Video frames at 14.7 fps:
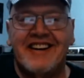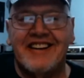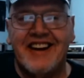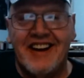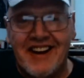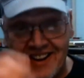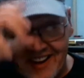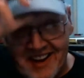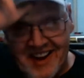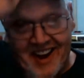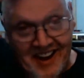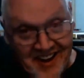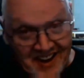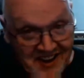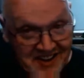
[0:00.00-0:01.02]
Yeah,
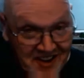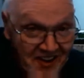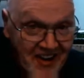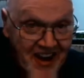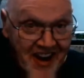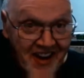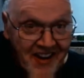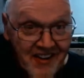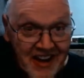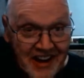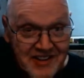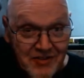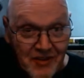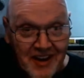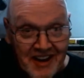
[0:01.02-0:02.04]
I got no hair.
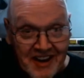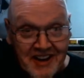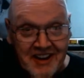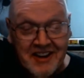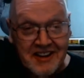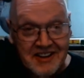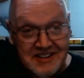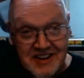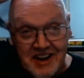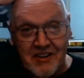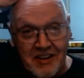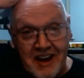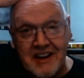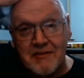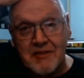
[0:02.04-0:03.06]
That's why, because I
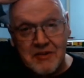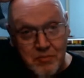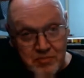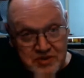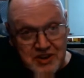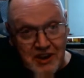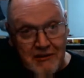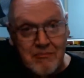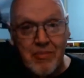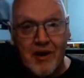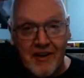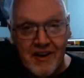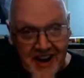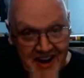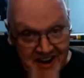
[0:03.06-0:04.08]
don't like the
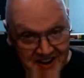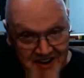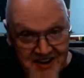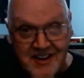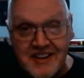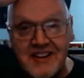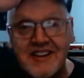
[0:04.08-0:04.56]
sunburnt head.